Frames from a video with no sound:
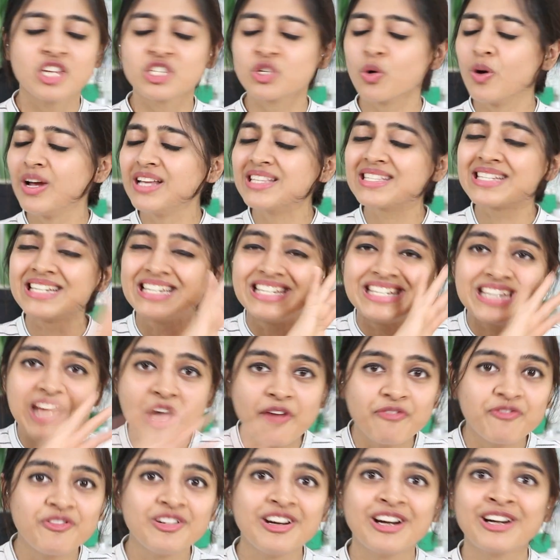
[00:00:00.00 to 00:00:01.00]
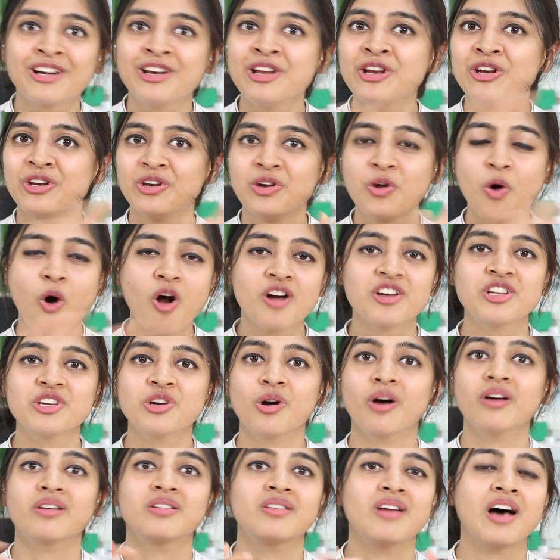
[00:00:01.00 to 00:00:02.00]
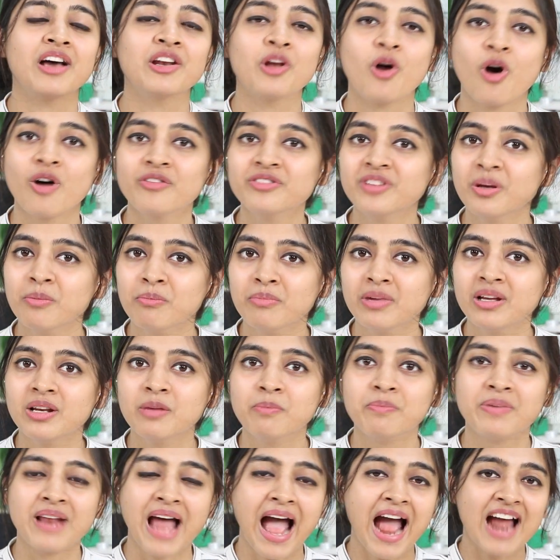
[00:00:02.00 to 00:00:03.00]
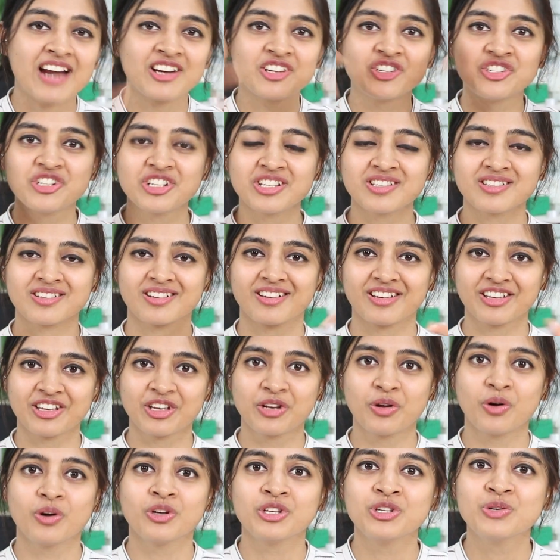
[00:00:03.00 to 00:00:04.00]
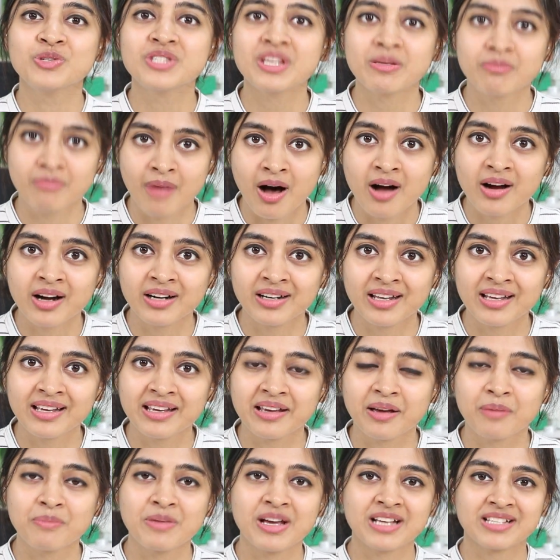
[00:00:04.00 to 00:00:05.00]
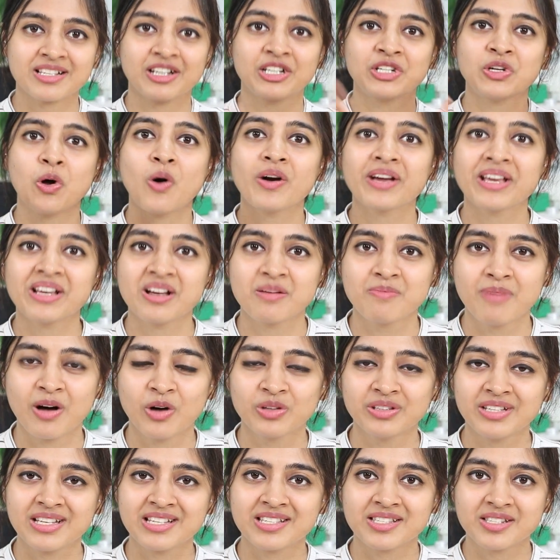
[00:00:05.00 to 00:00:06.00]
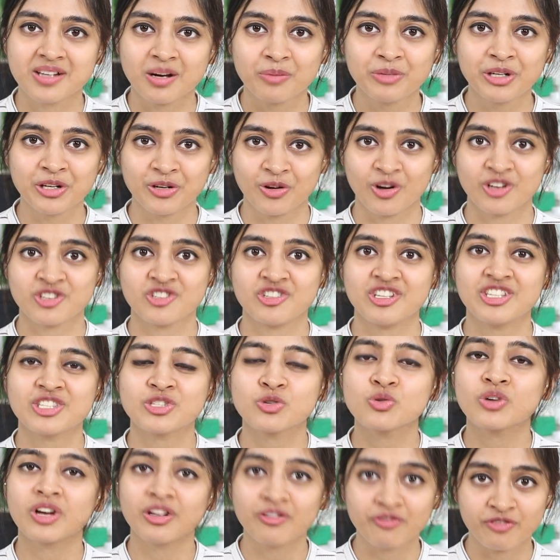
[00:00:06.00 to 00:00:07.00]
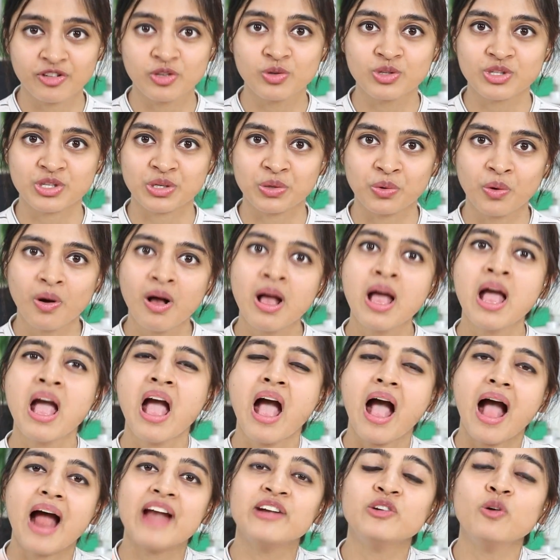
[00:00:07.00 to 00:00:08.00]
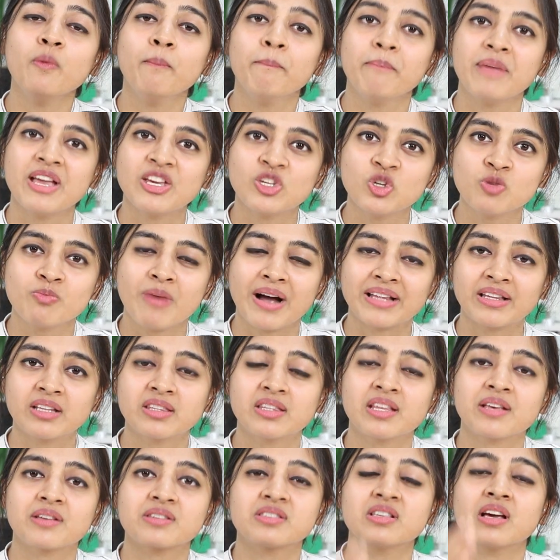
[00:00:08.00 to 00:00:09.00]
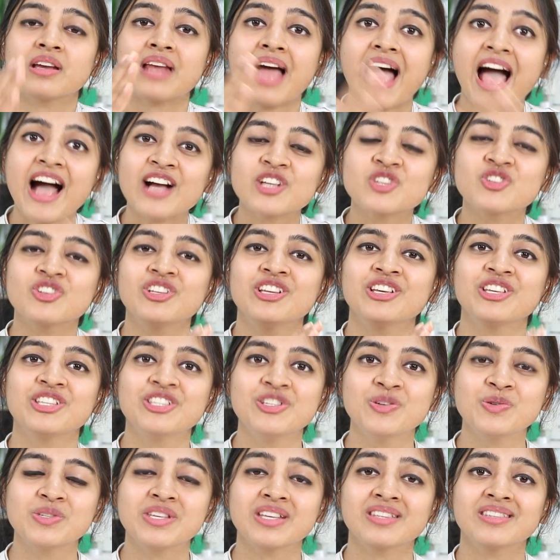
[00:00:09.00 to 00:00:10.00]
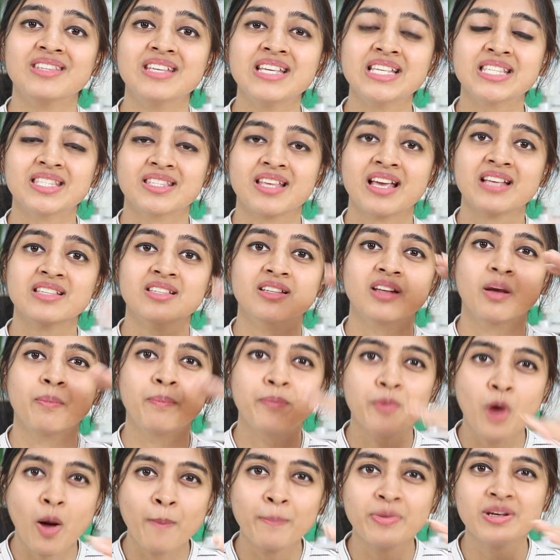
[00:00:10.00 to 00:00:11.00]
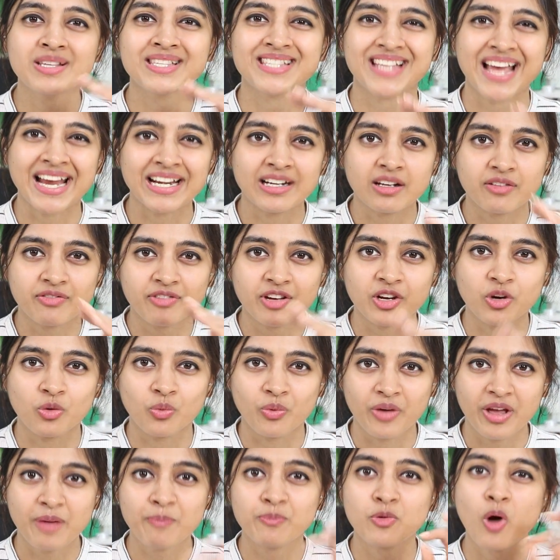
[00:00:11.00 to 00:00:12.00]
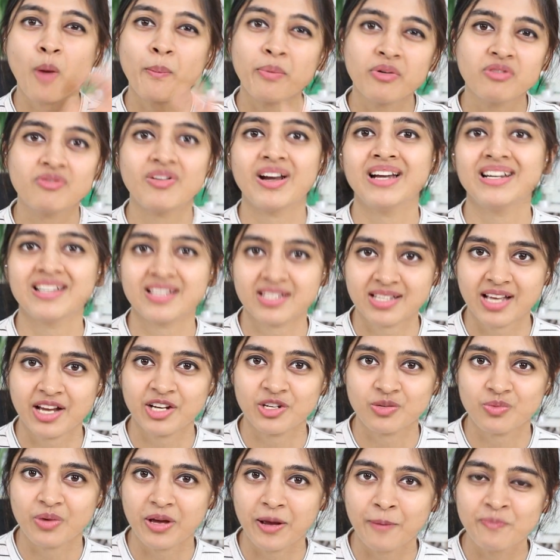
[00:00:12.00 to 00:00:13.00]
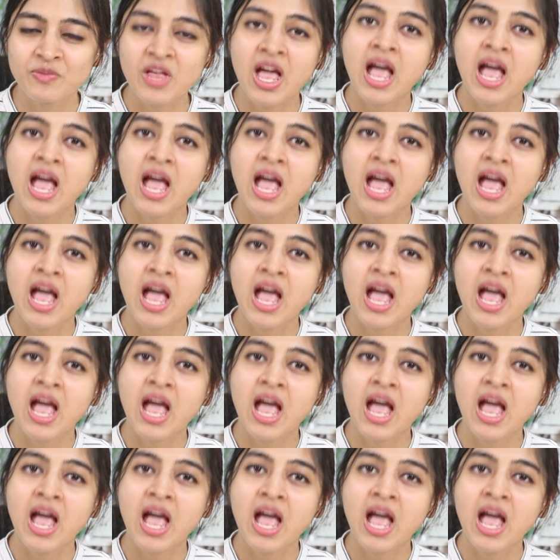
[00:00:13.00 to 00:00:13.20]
So it's definitely not your run-of-the-mill brand, just, you know, using marketing gimmicks and talking about these terminologies to confuse you and to make you buy the things. They are actually using these things in a proper scientific way, proper well-designed way.